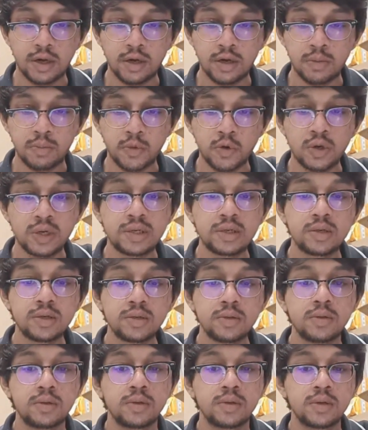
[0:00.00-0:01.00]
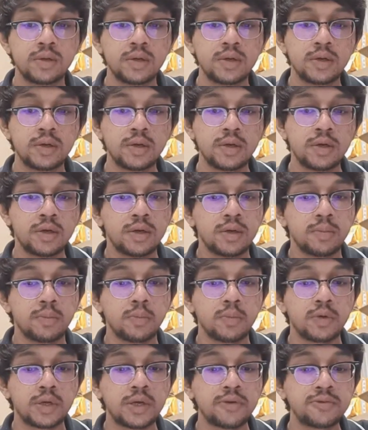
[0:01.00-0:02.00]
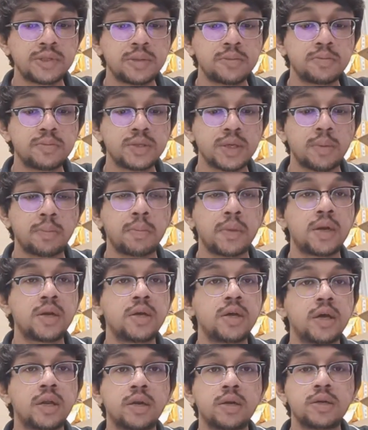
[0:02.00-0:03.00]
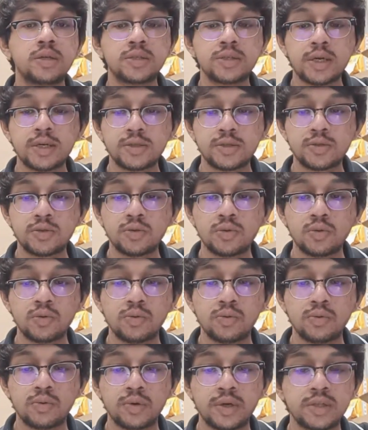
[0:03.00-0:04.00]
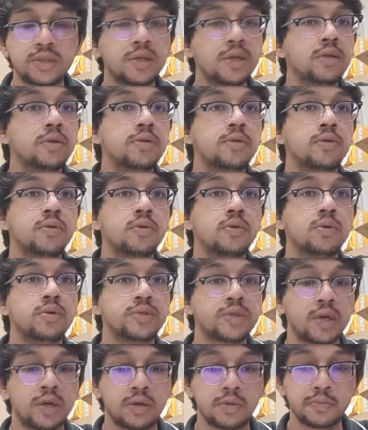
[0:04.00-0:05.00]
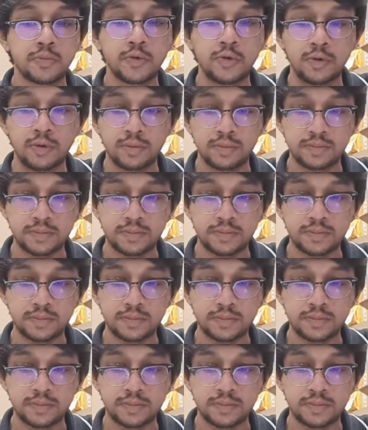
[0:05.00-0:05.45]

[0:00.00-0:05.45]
Mohan gives him some money and decides to return to Charanpur.